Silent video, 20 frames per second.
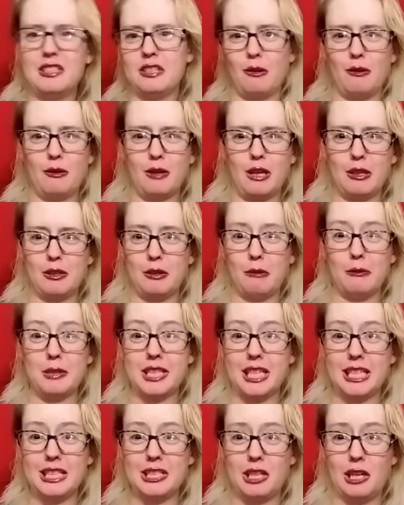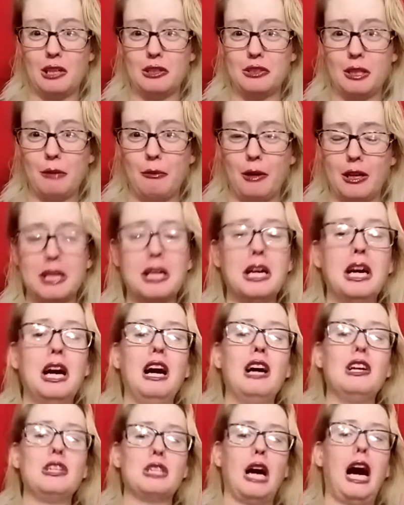so, cause somebody's got to start somewhere.
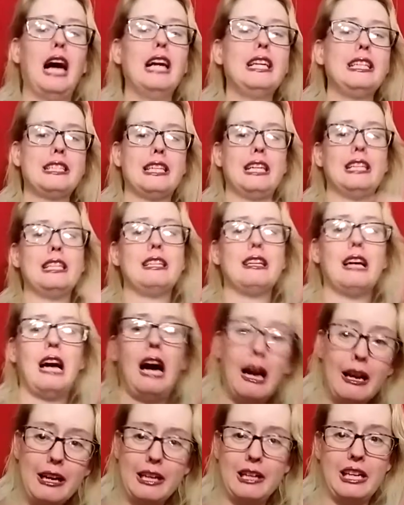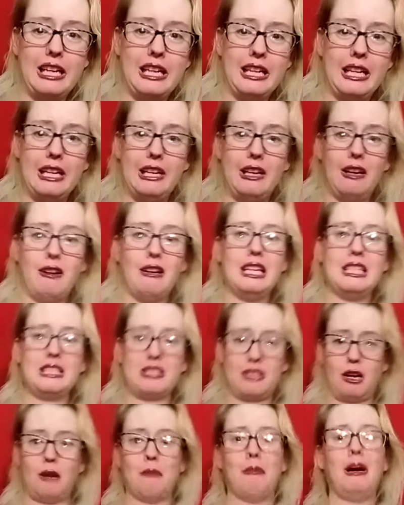So I decided I'm going to get in there and
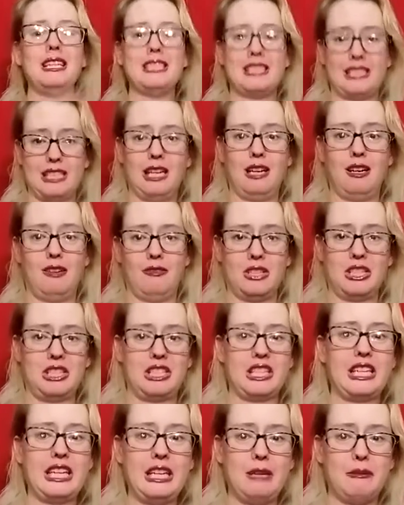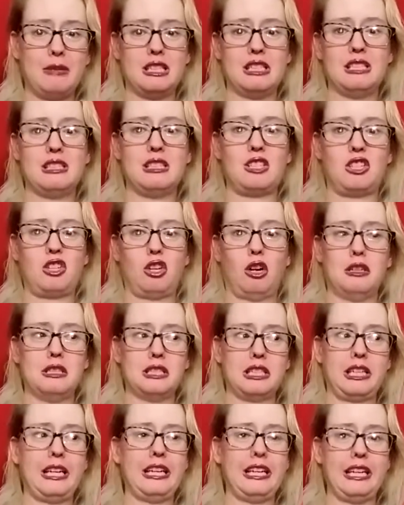start myself to get start
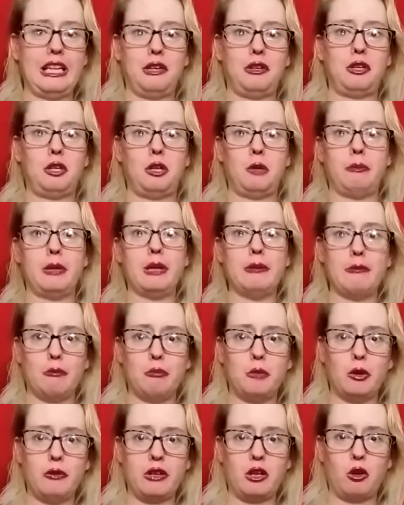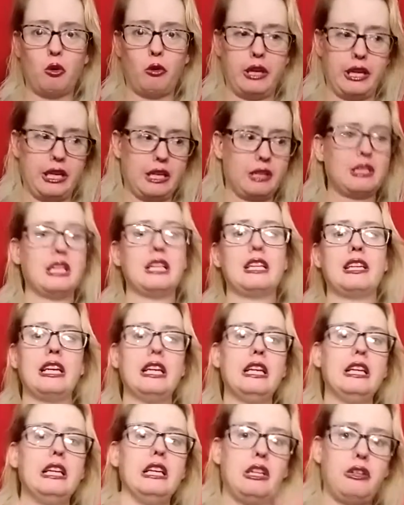getting into movie critics and
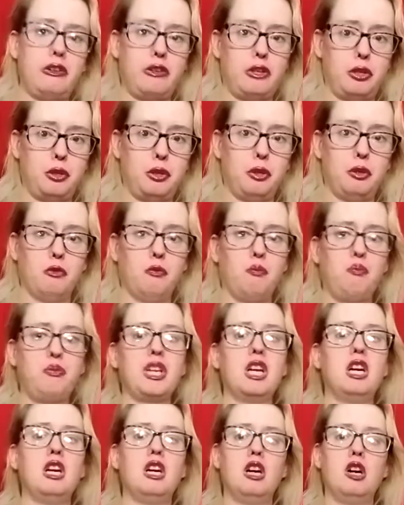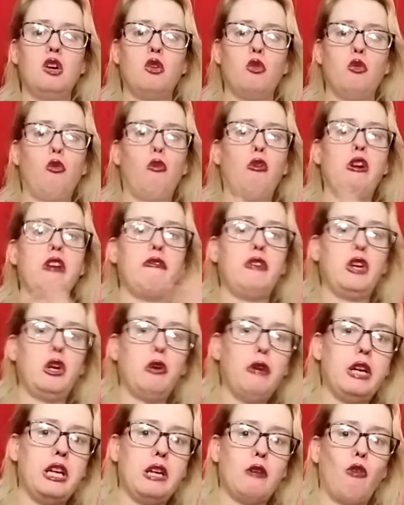get into
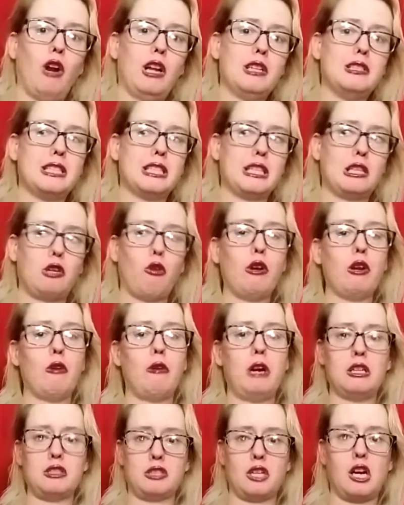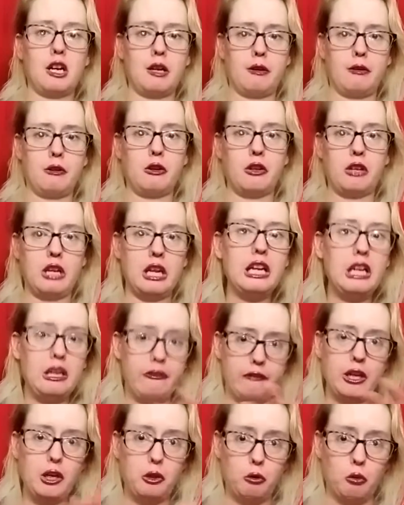reviewing rather than going around talking to
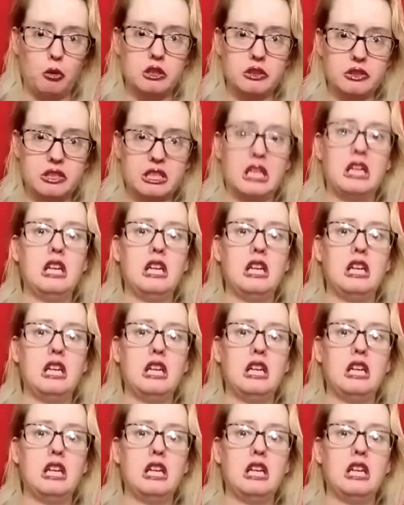individuals.